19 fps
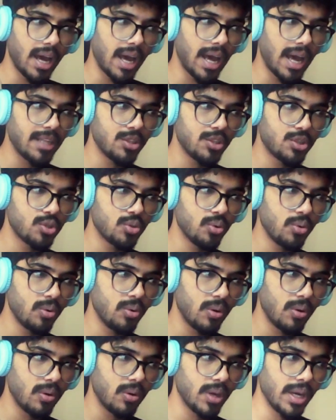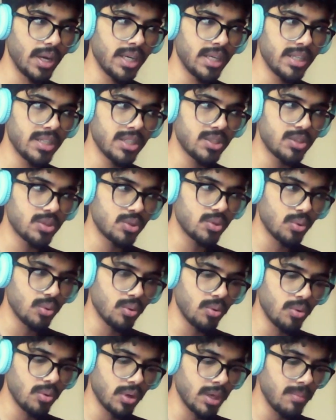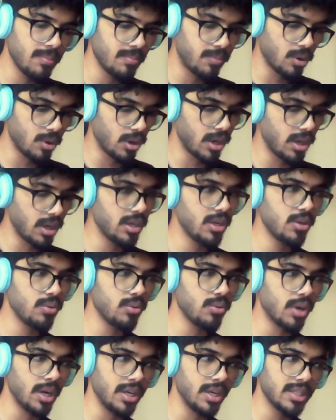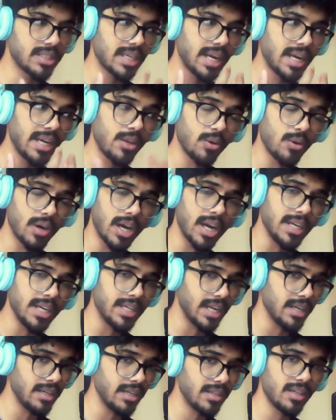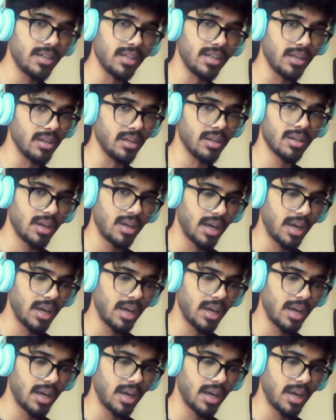And so it is so important to understand your identity.